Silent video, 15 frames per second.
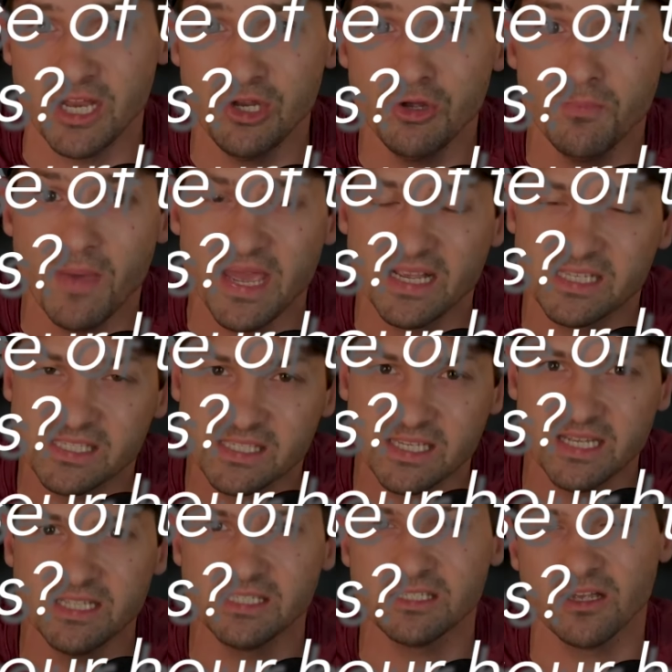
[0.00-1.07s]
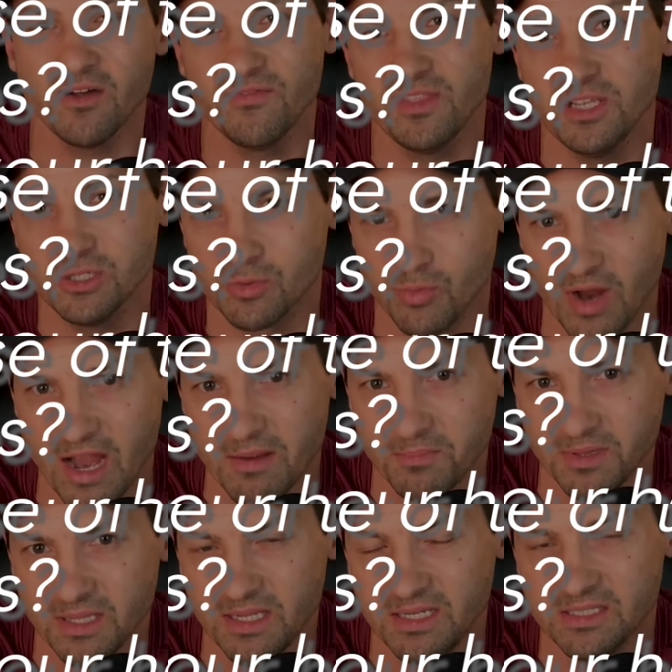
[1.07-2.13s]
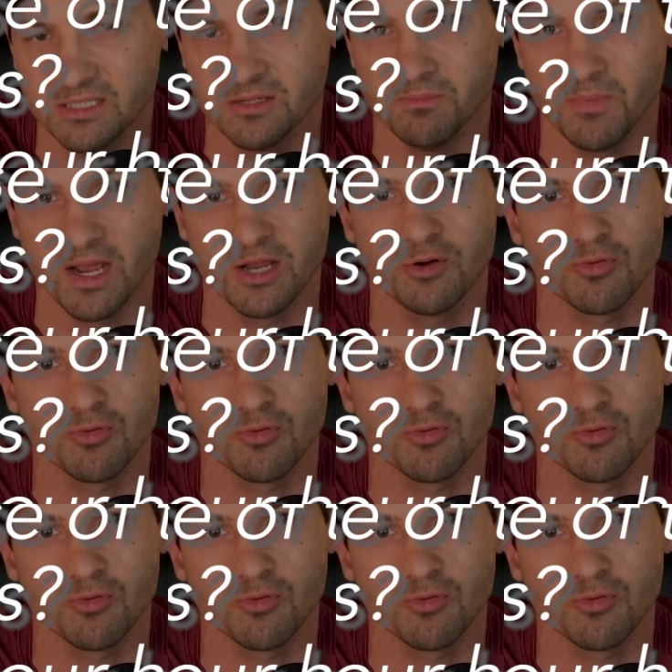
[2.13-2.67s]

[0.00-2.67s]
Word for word: Can you make sense of these ramblings, my